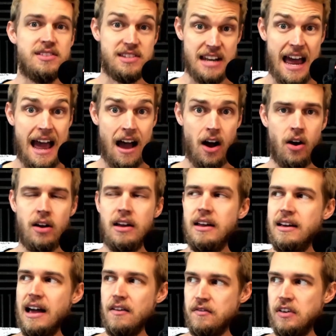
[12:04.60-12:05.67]
now
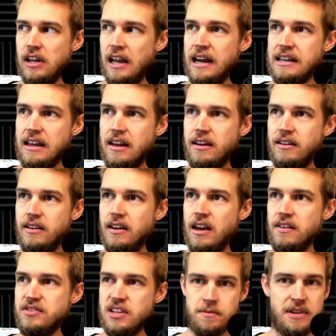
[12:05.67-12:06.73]
I feel like if
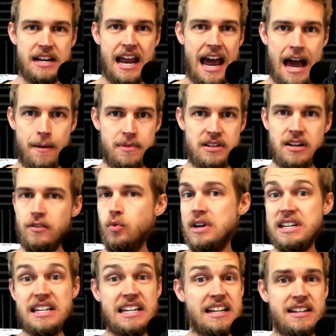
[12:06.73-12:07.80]
something happened, if we
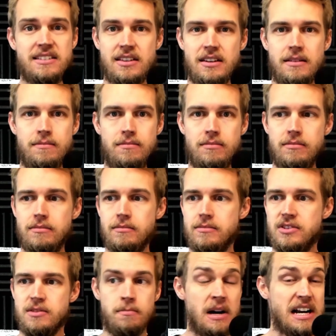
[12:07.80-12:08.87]
needed
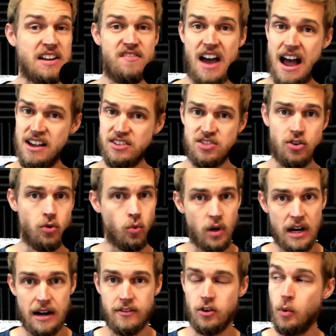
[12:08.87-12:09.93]
some money faster,
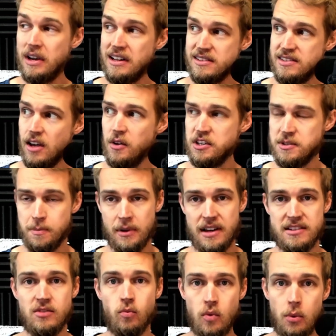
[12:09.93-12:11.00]
whatever, we could sell this
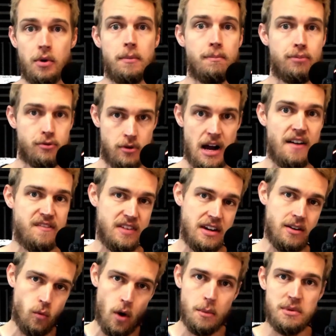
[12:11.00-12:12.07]
place and we would profit
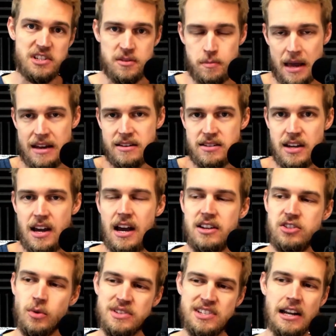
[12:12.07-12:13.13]
what we spent. So
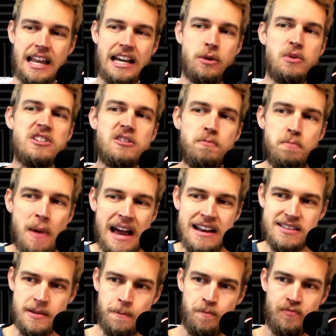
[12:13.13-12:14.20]
it's not like we
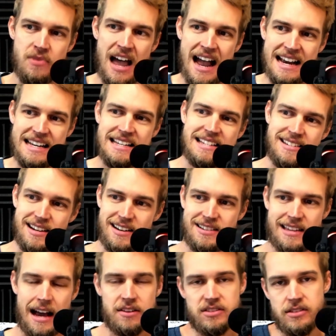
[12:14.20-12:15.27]
spent
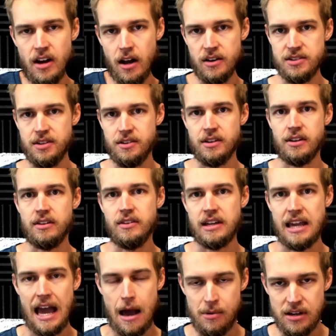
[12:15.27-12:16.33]
$96,000 on the
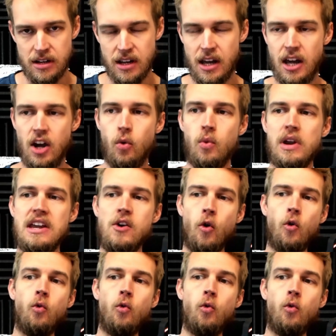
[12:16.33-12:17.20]
cabin. We